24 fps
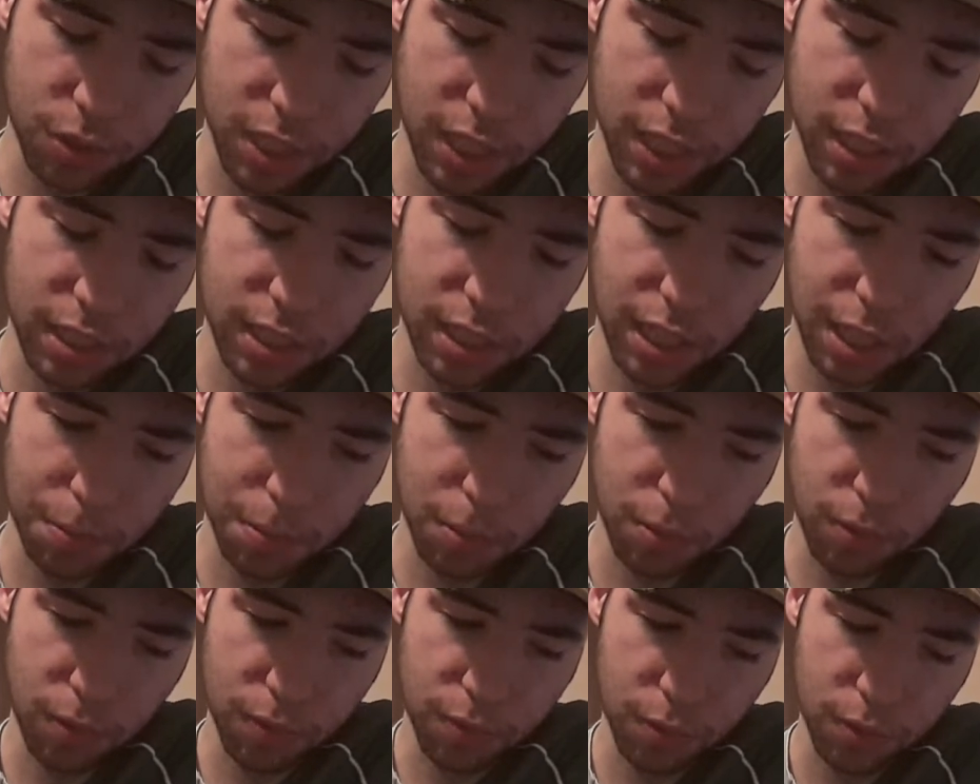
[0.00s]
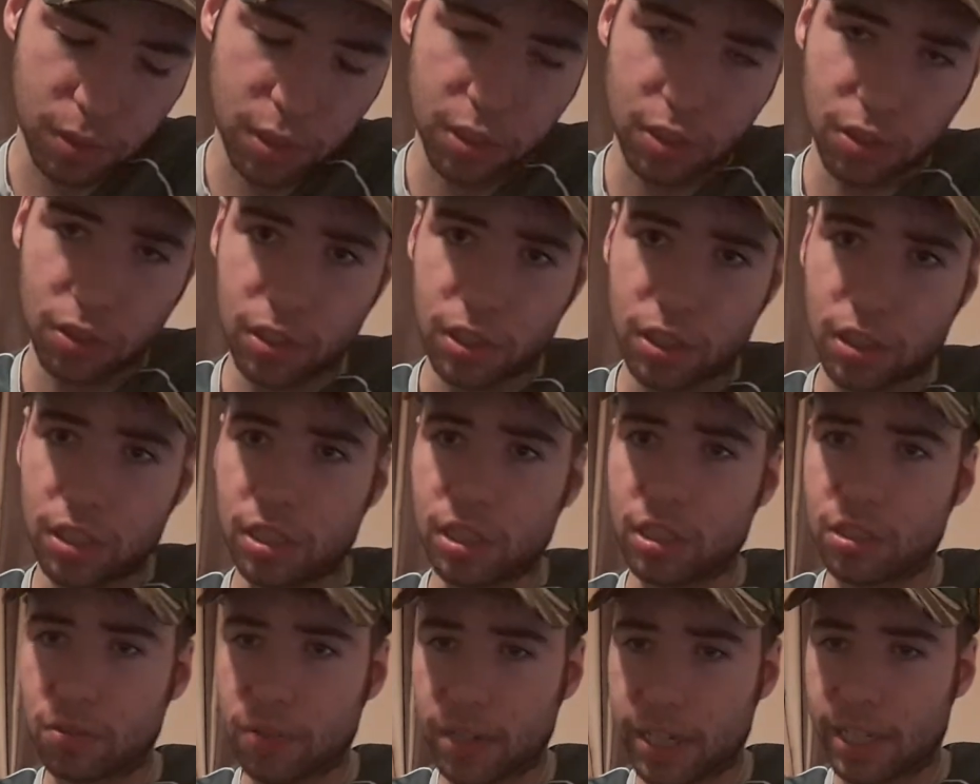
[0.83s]
think Sniper Wolf would have done it
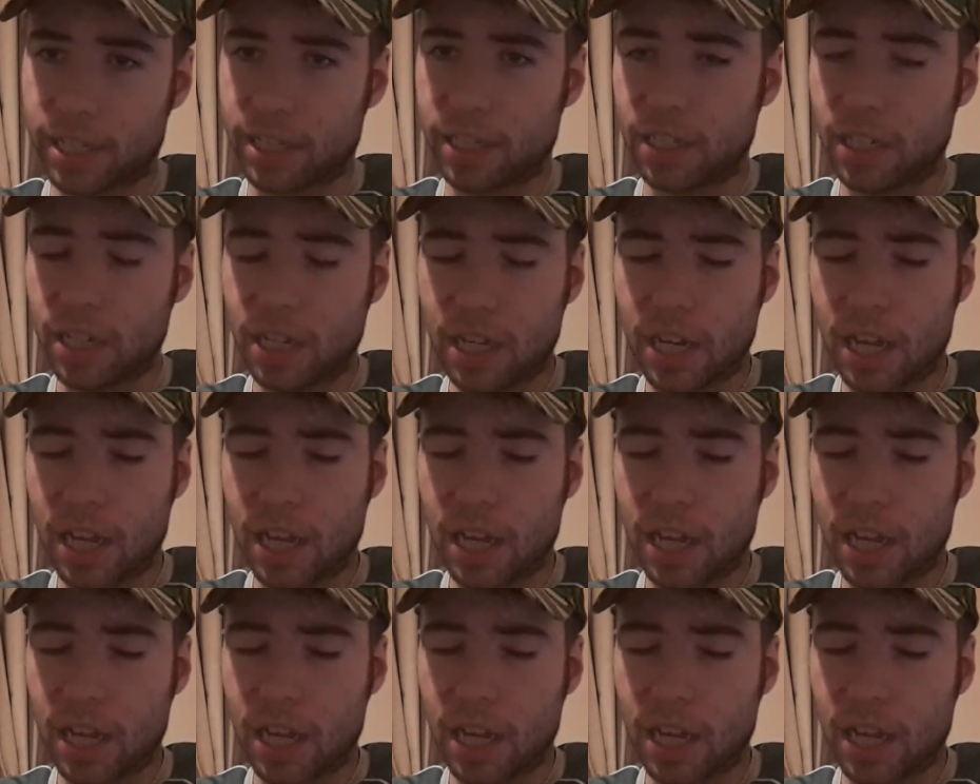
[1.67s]
as quick